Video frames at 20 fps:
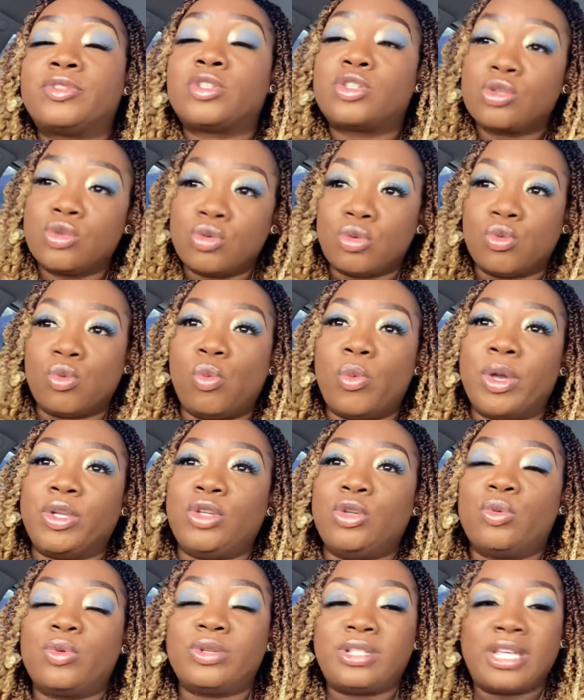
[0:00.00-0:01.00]
to when
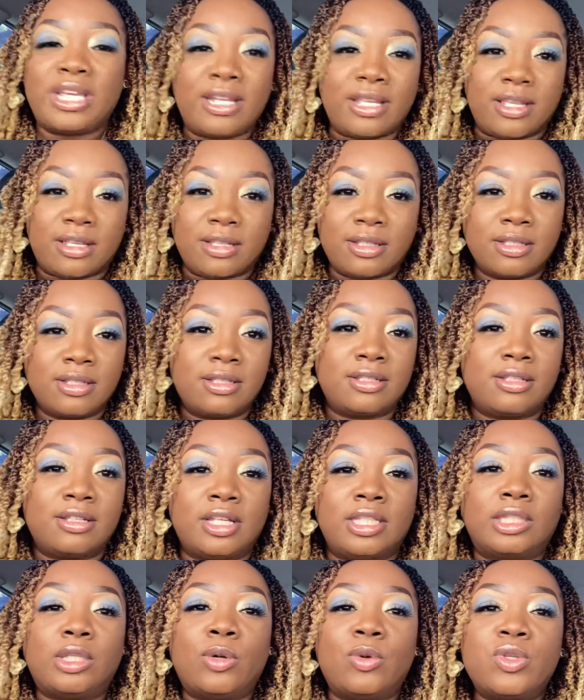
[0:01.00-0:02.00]
you were dating.
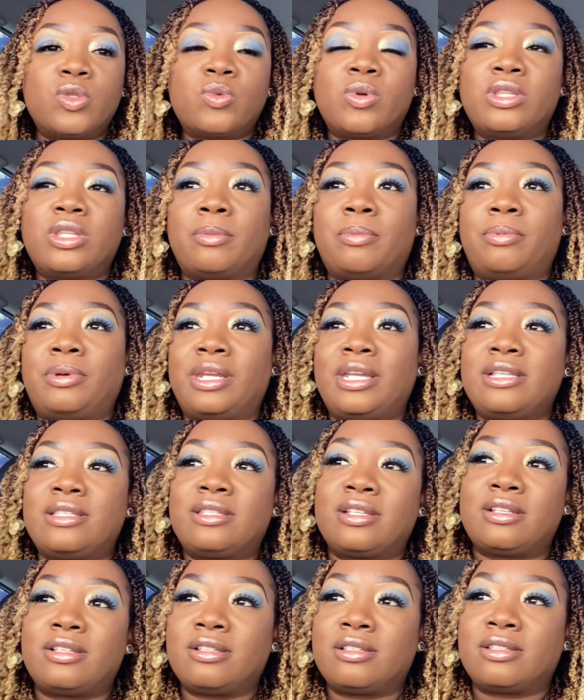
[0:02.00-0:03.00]
Those were the
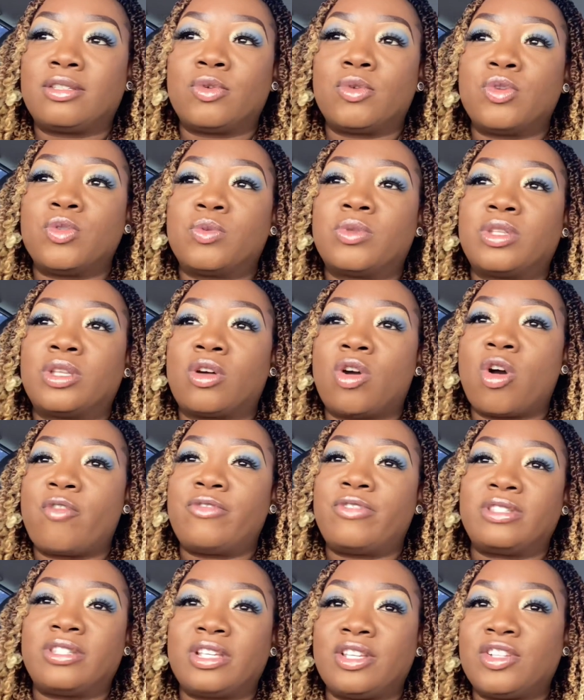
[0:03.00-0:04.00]
places, those were the
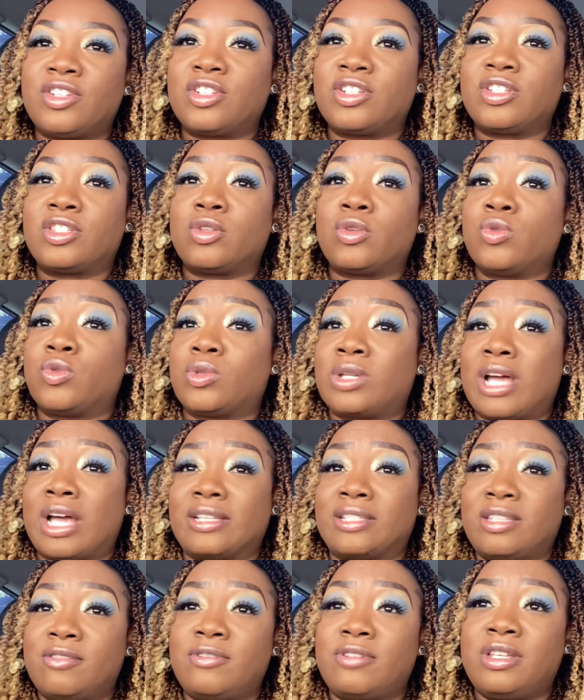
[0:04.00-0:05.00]
conversations, those were the
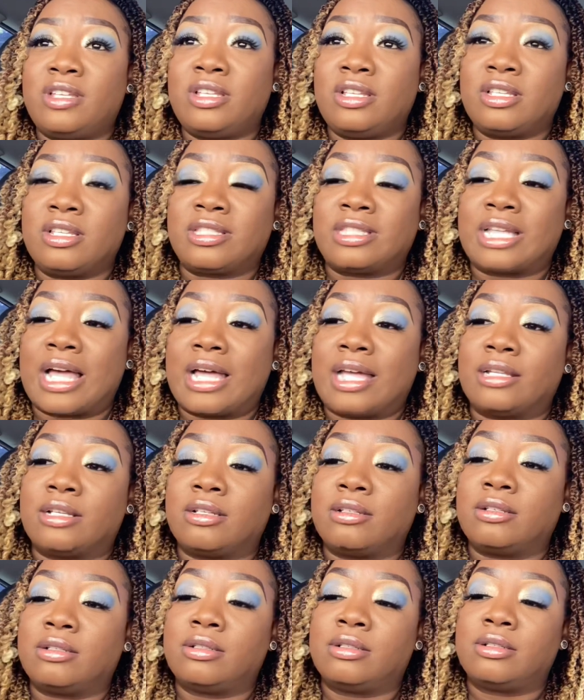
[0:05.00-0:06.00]
activities that
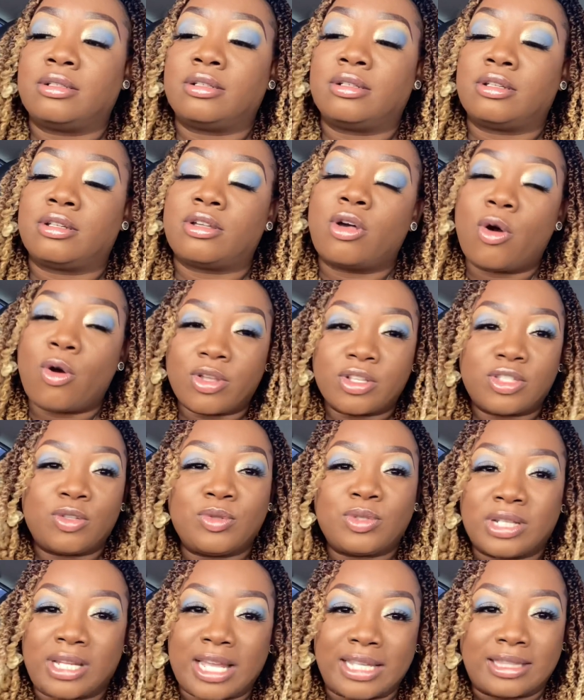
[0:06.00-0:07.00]
caused you
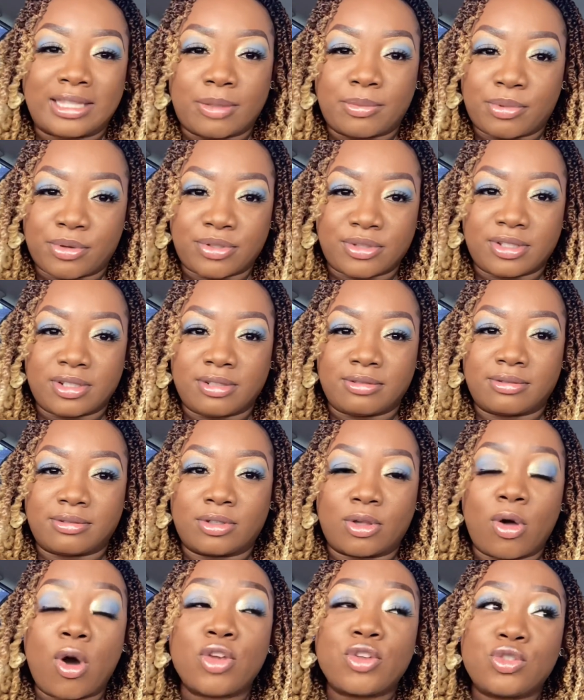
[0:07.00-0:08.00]
to like that person,
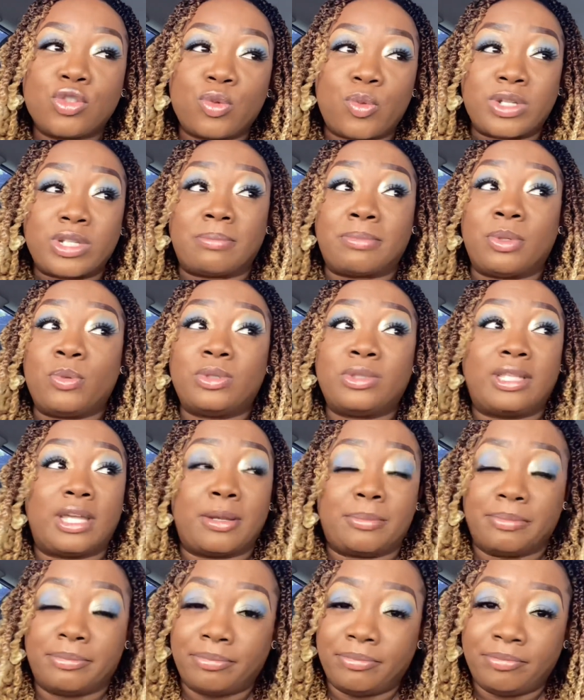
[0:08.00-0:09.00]
caused you to want to be with
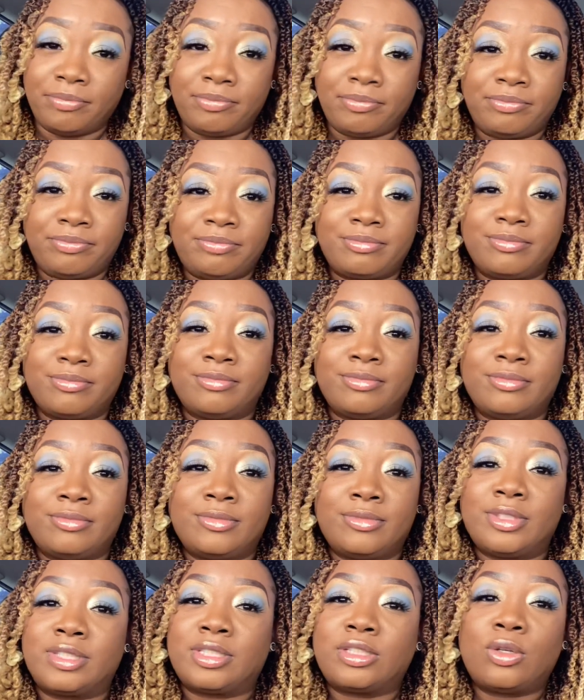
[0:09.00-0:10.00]

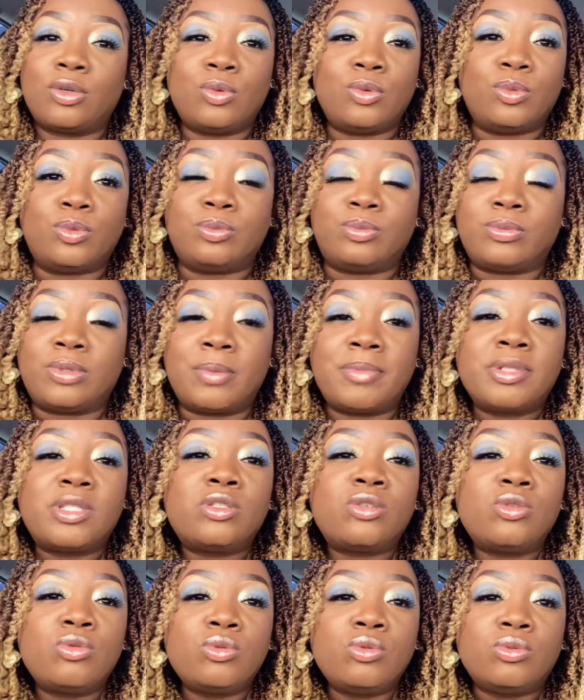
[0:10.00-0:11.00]
them. So number
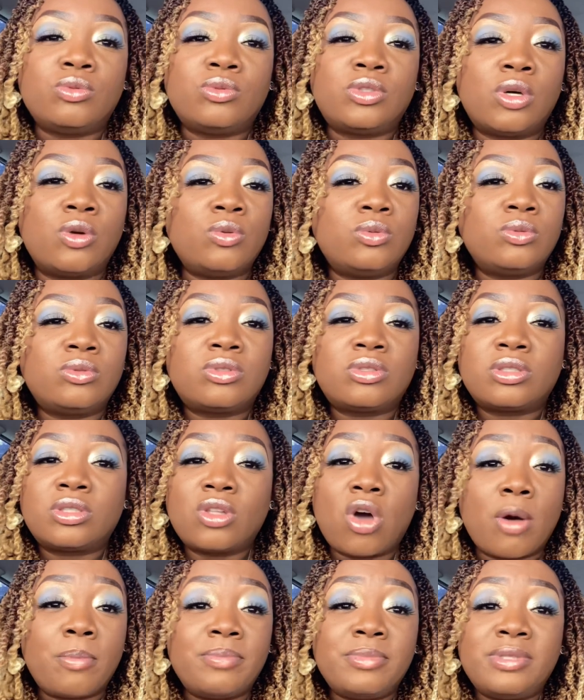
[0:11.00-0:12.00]
2, don't
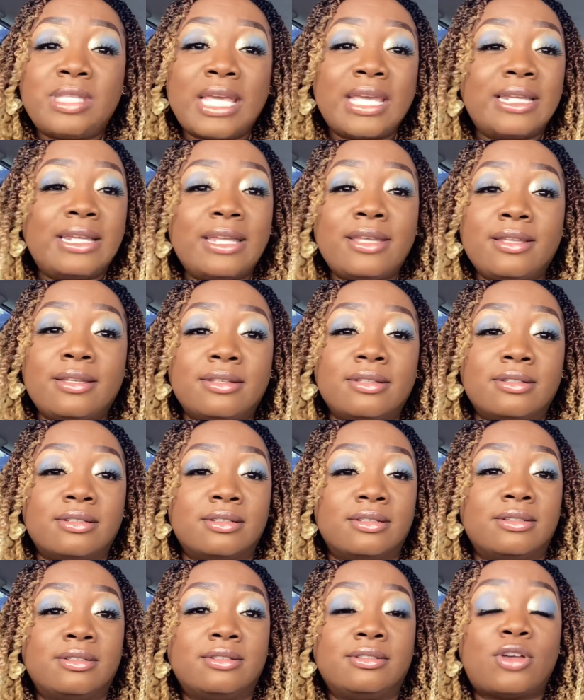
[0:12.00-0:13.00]
stop dating.
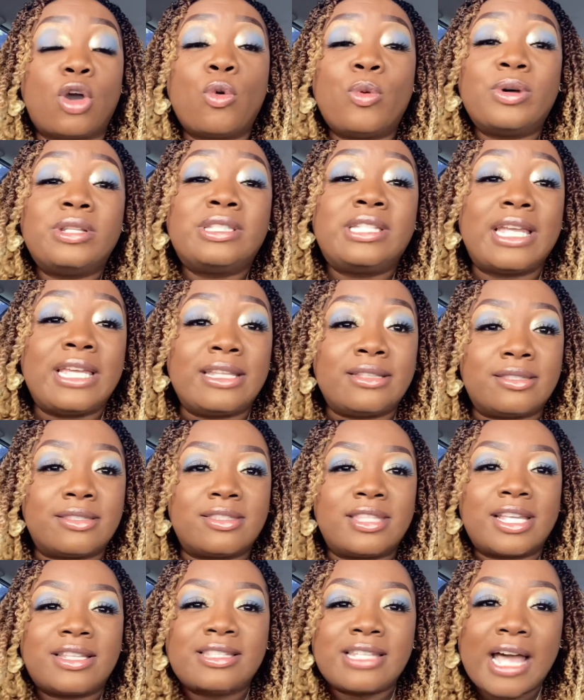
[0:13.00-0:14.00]
Go on dates,
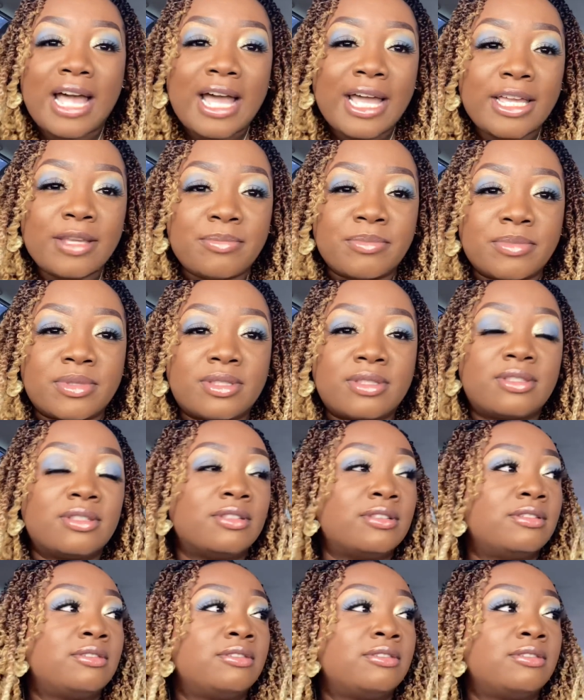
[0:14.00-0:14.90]
set times.